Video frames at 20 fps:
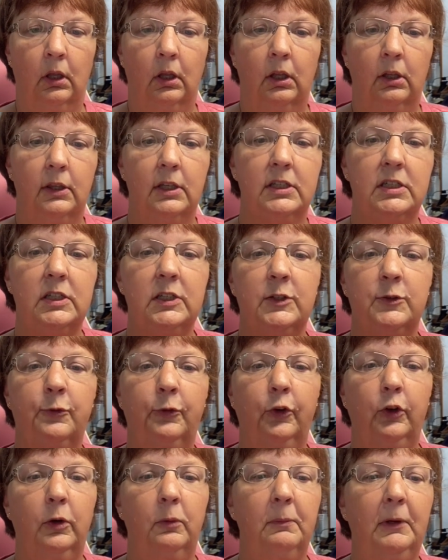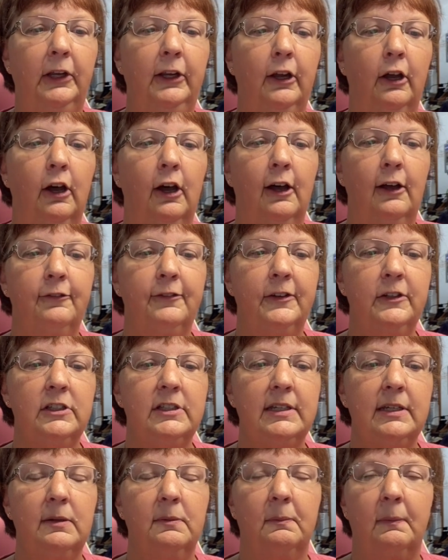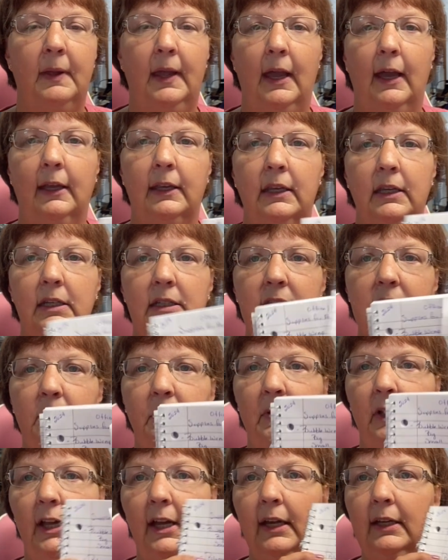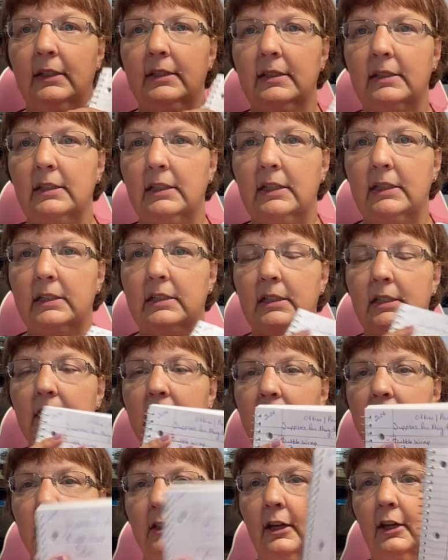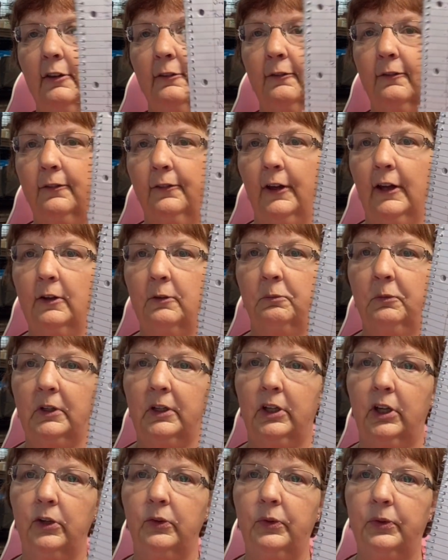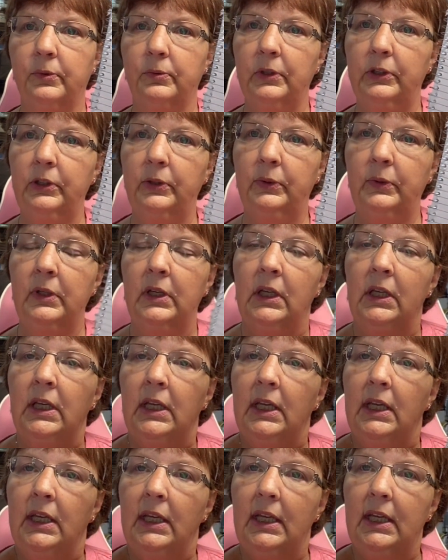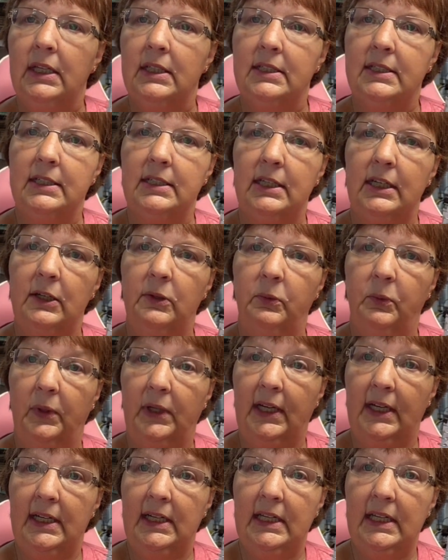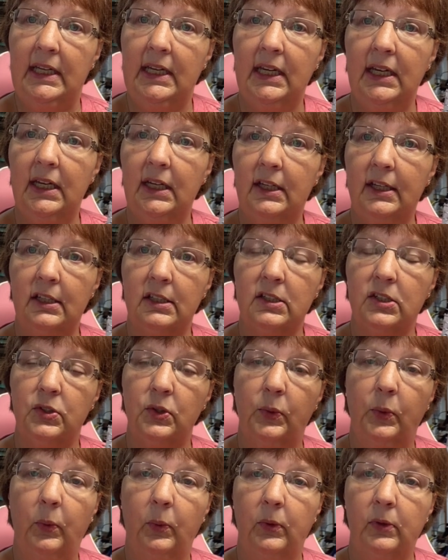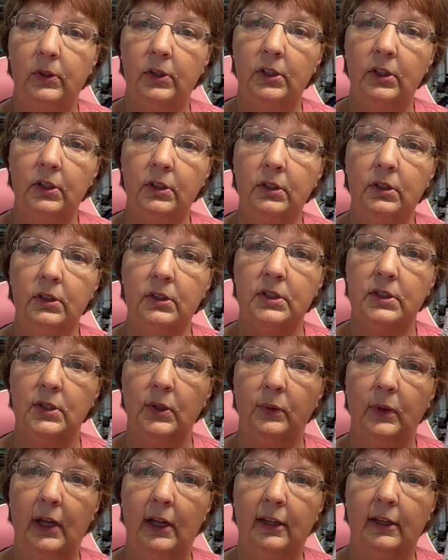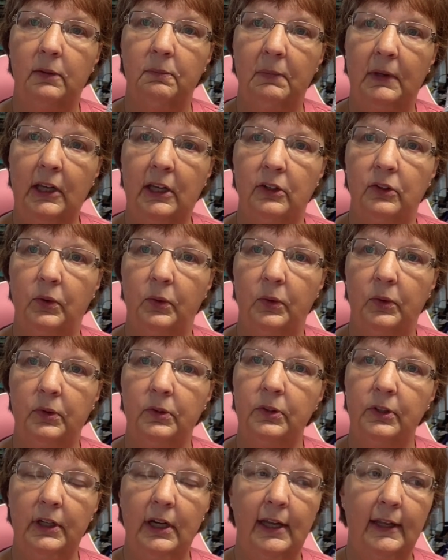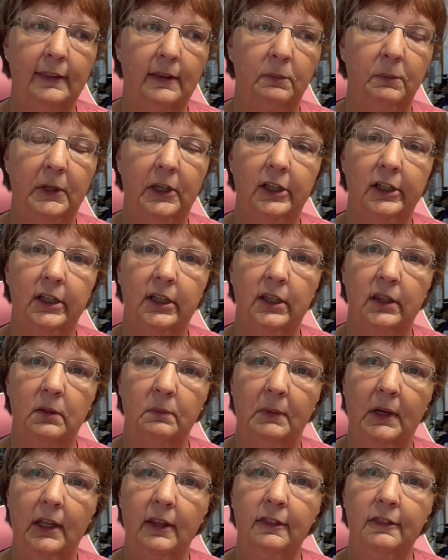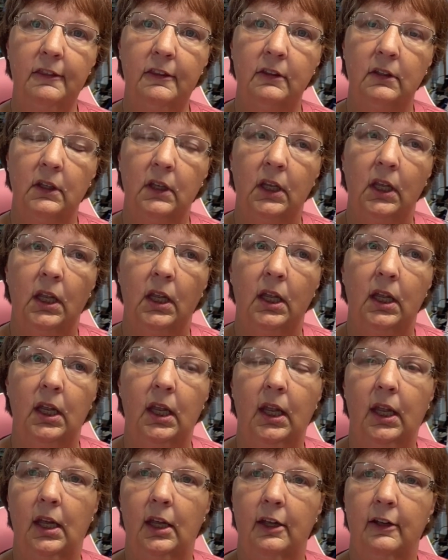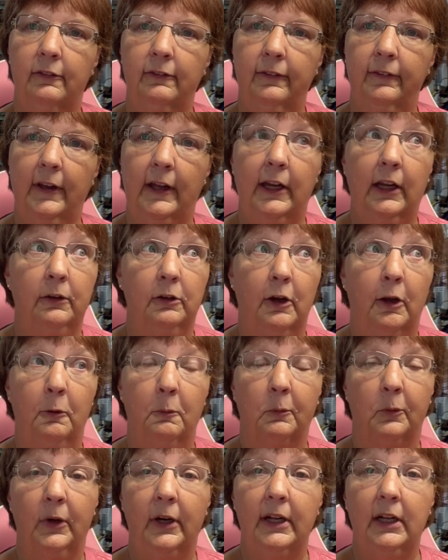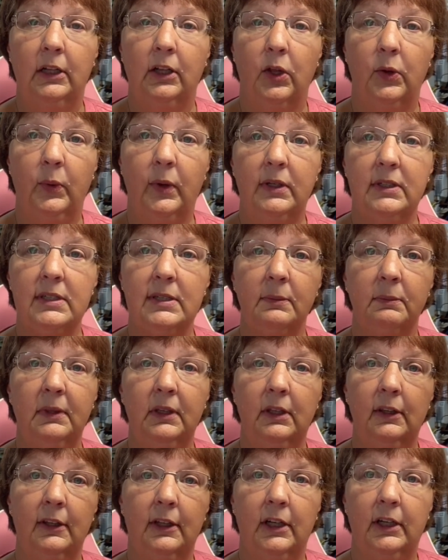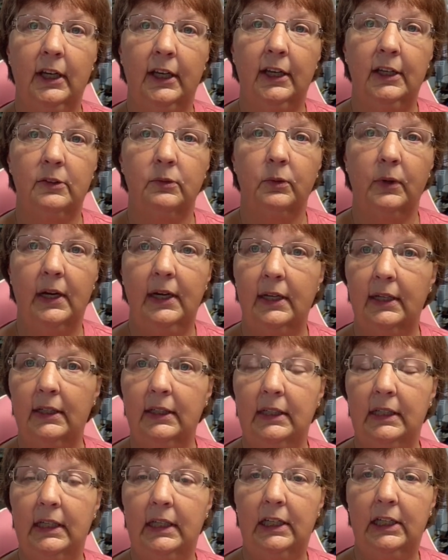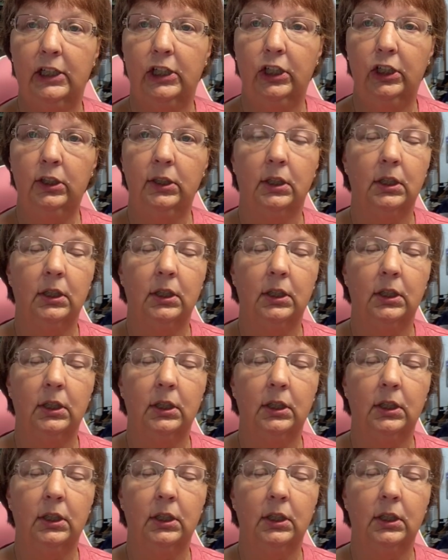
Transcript: this is for my office and packing supplies list of, I'm going to go through and see what I need to order so I can make an order at the beginning of the month. If I am running low on something, then I can write it in here.